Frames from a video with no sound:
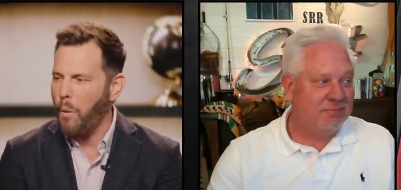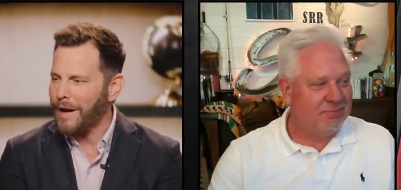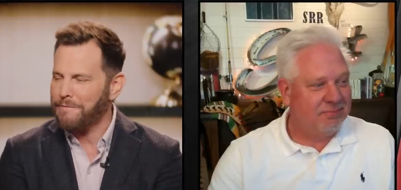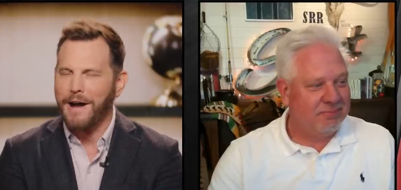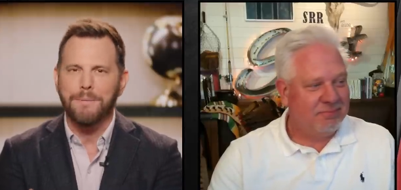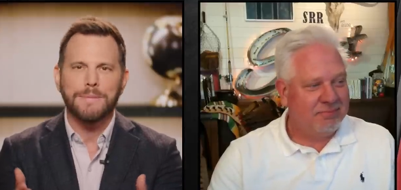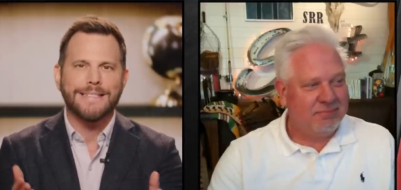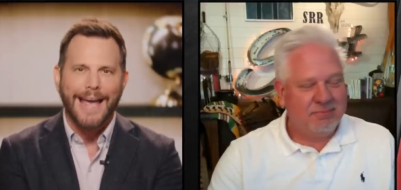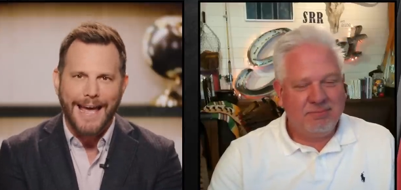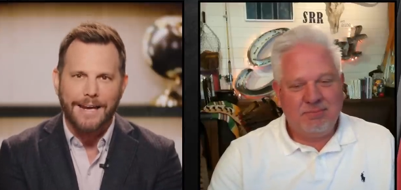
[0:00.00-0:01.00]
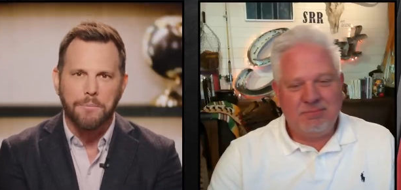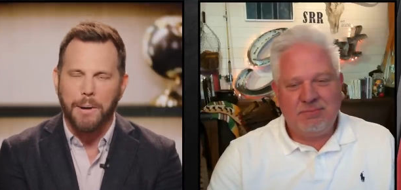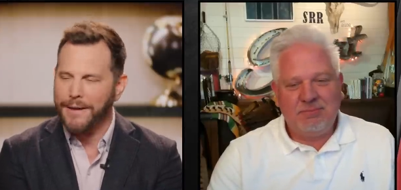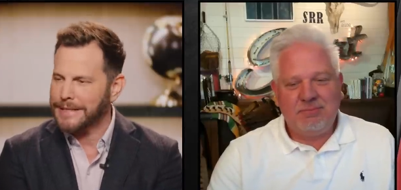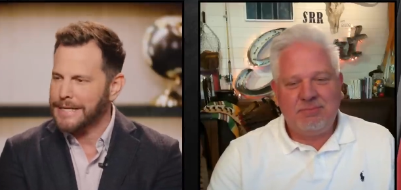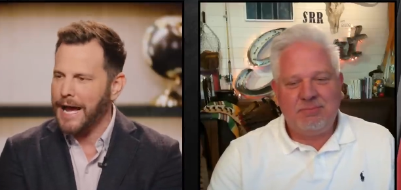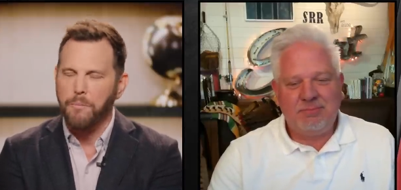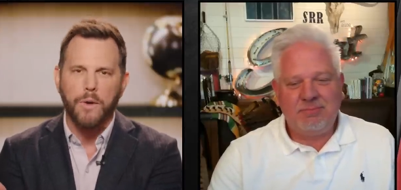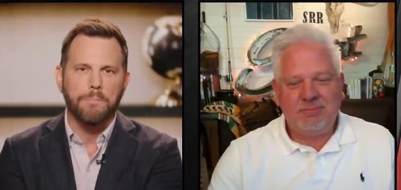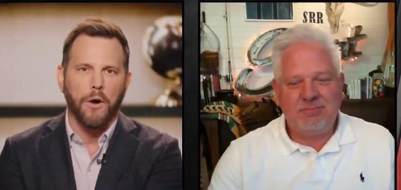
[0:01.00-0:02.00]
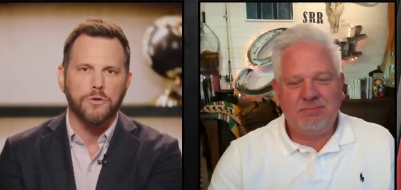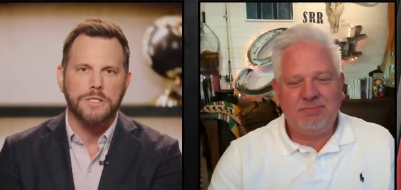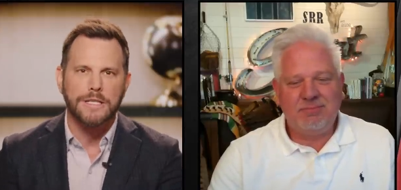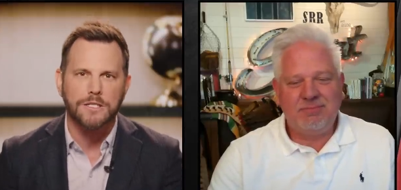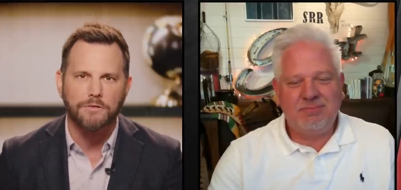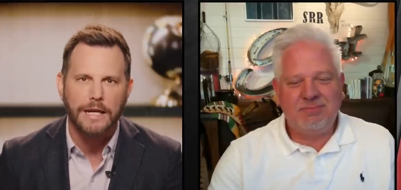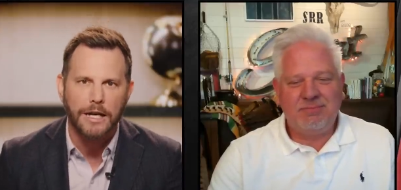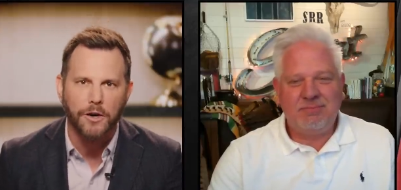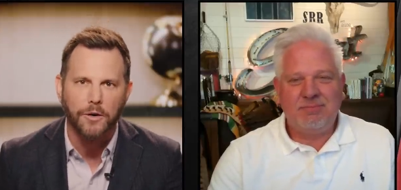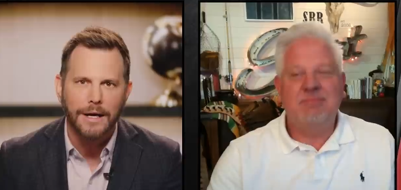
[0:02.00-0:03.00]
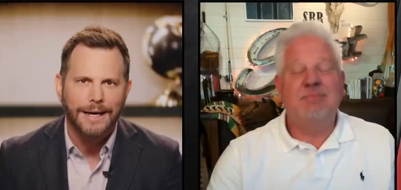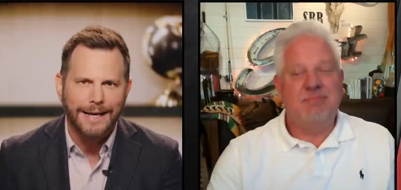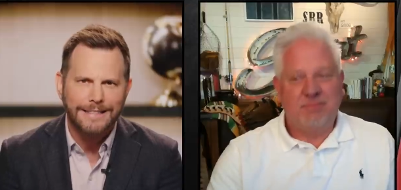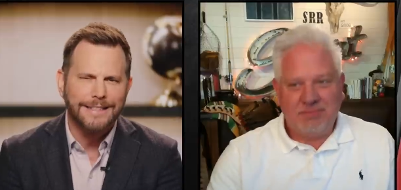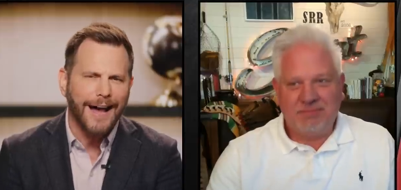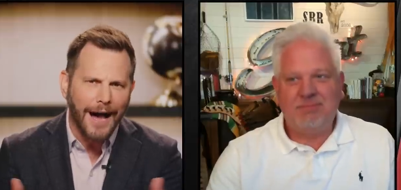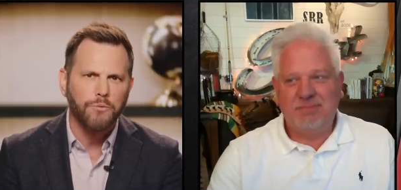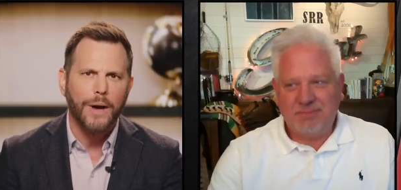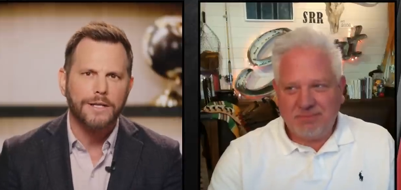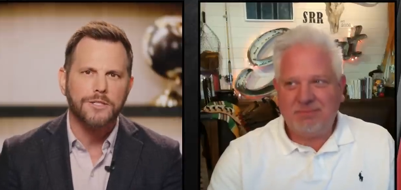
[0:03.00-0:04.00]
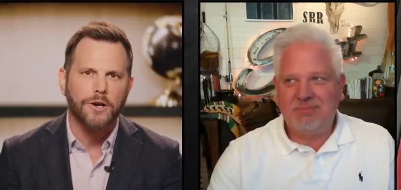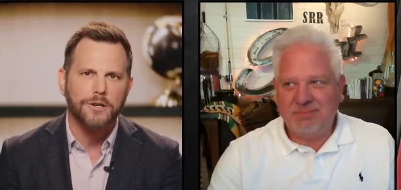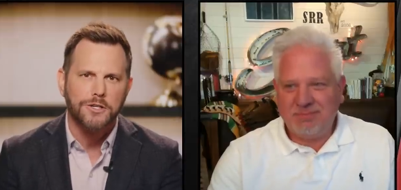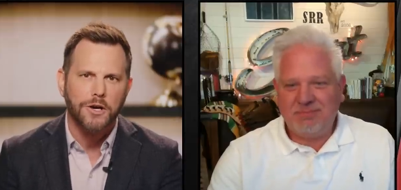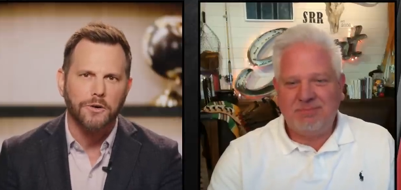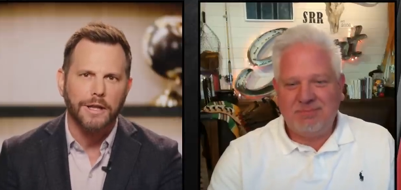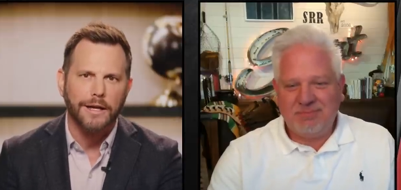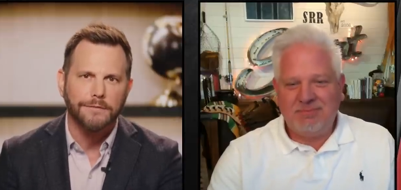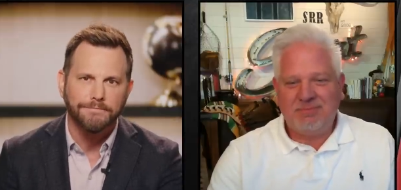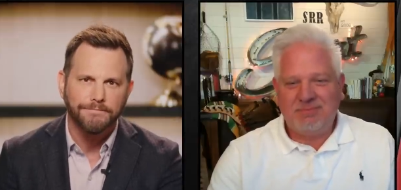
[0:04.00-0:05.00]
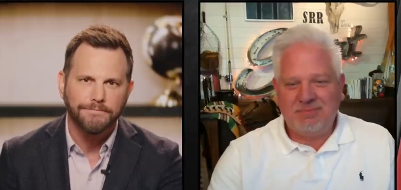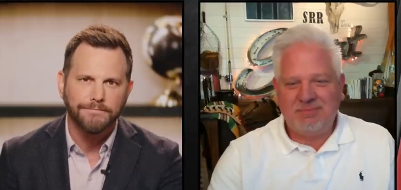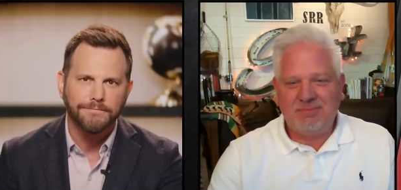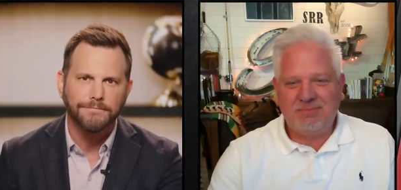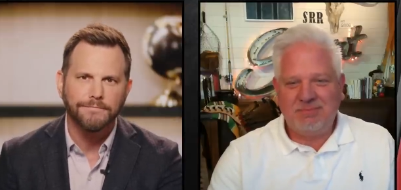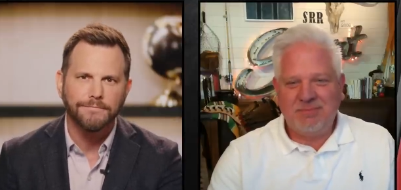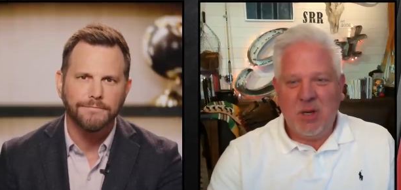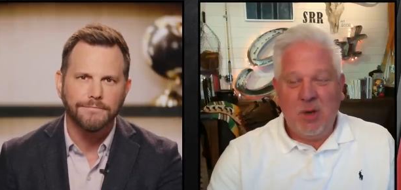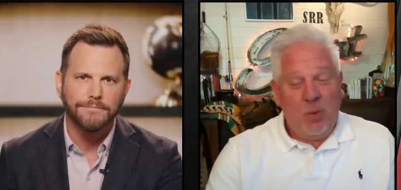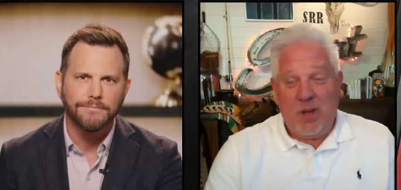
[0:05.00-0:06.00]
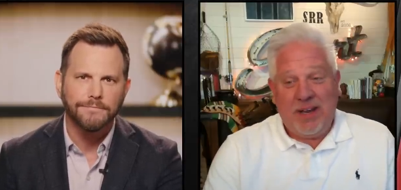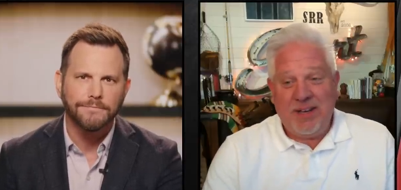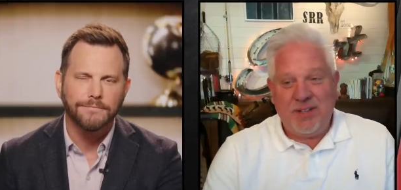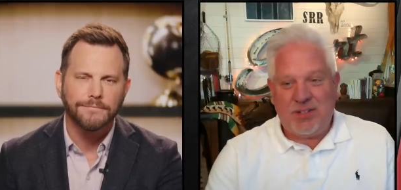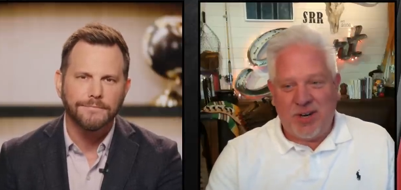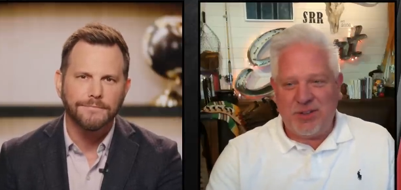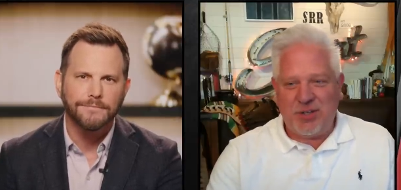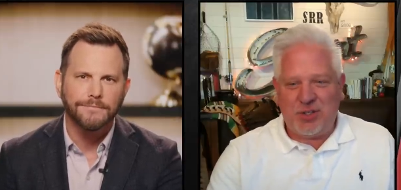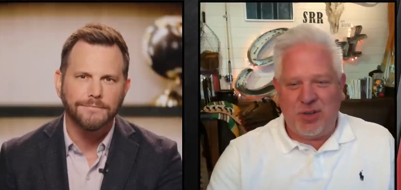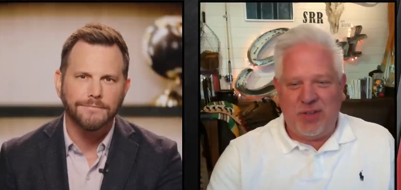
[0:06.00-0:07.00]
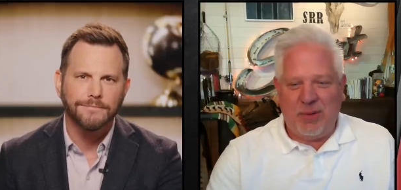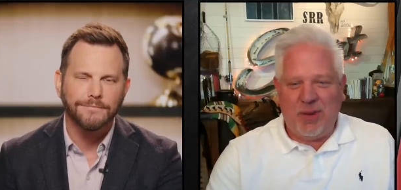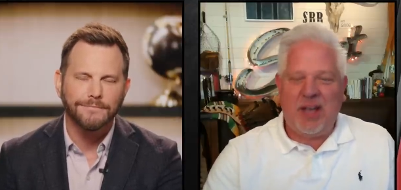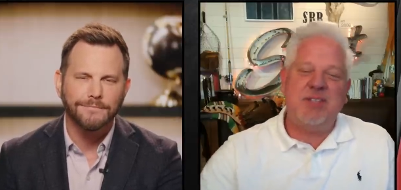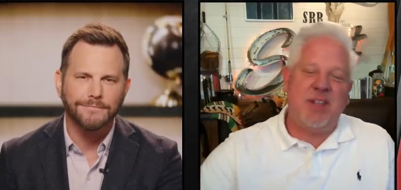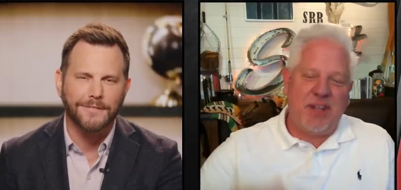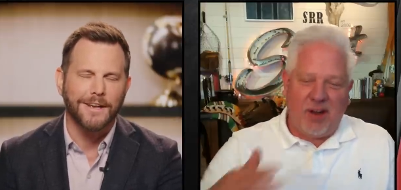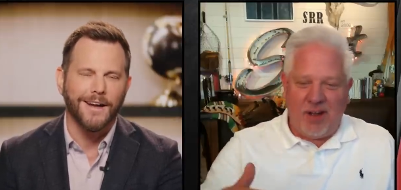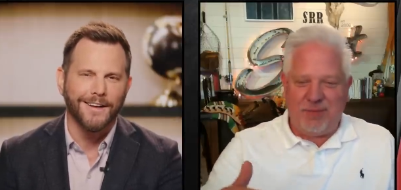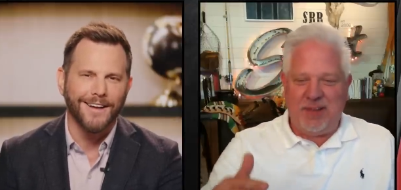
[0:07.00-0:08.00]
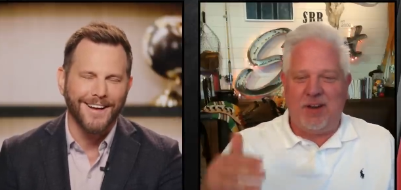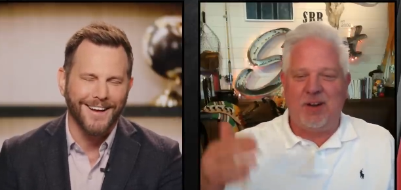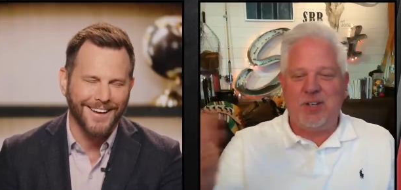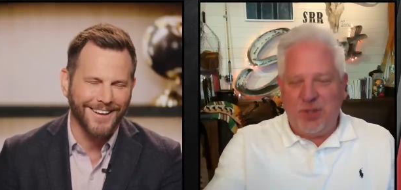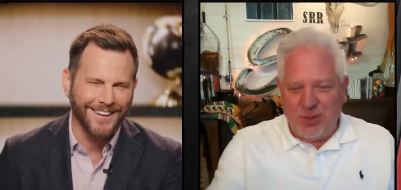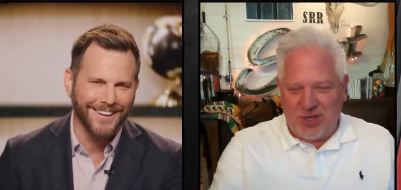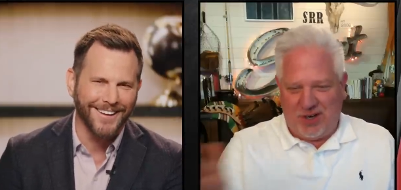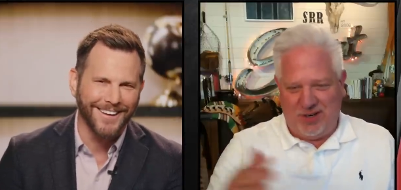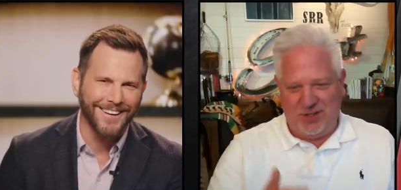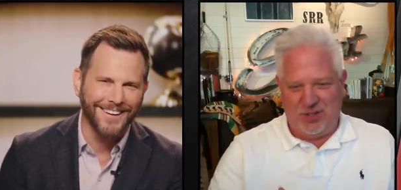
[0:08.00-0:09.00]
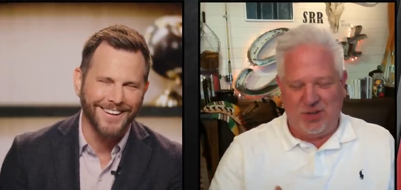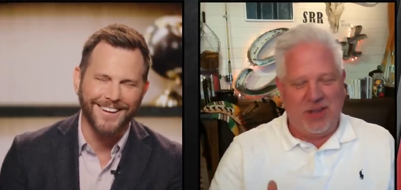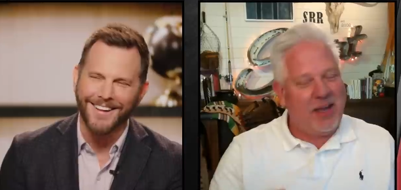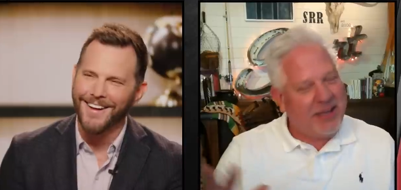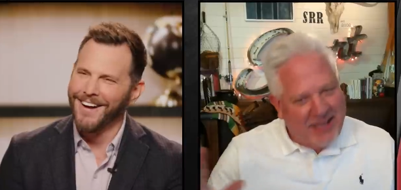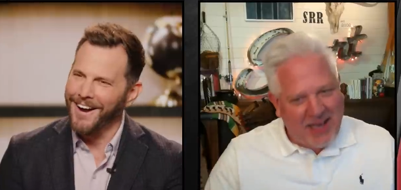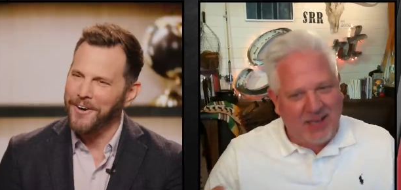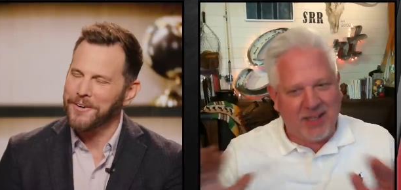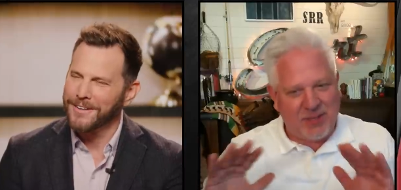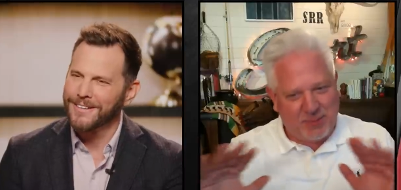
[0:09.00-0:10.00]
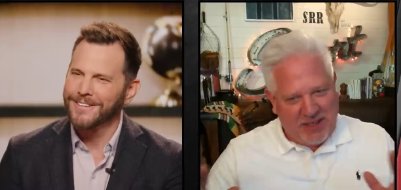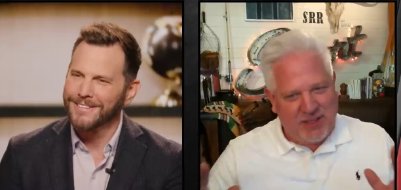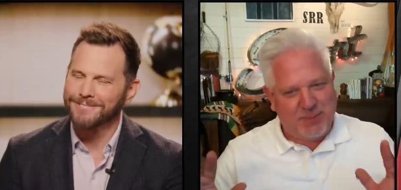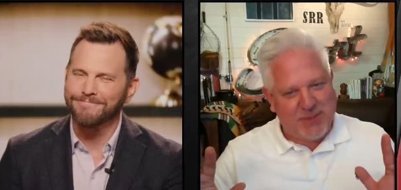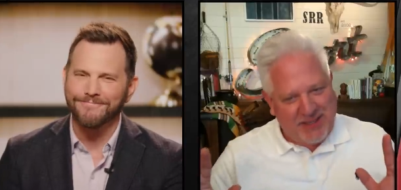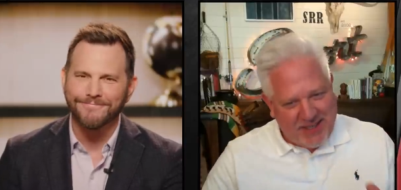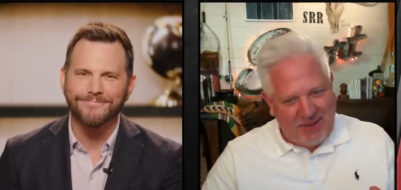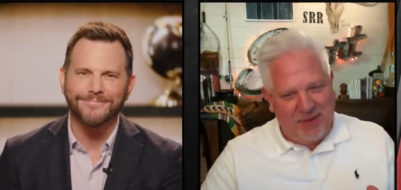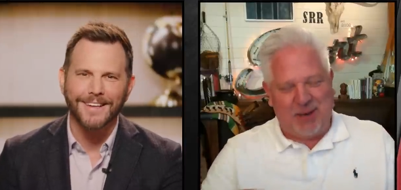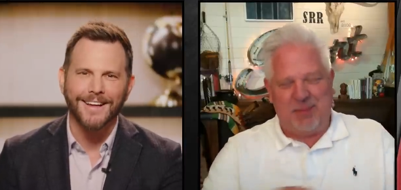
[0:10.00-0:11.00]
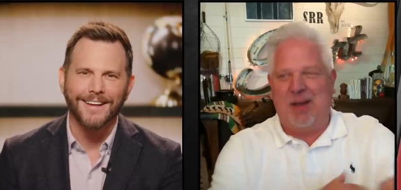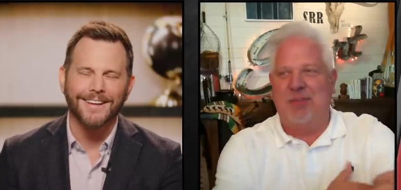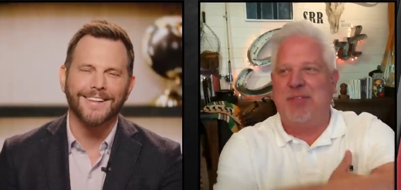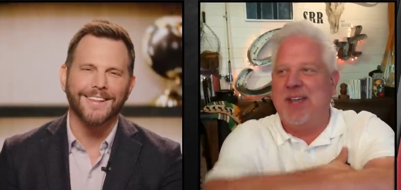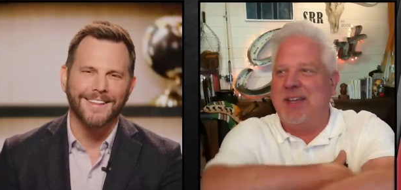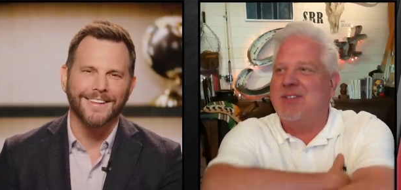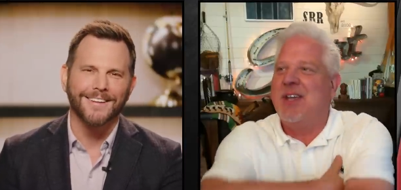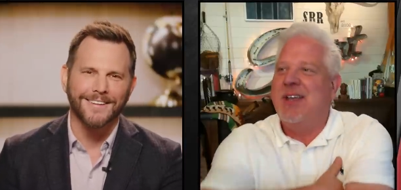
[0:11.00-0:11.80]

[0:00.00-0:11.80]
Speaker 1: What if I'm dead by the time we post this video? It's an odd way to start a show, Glenn.
Speaker 2: Well, I didn't start the show that way. I said that off the air. You started the show. Again, let's be specific about things.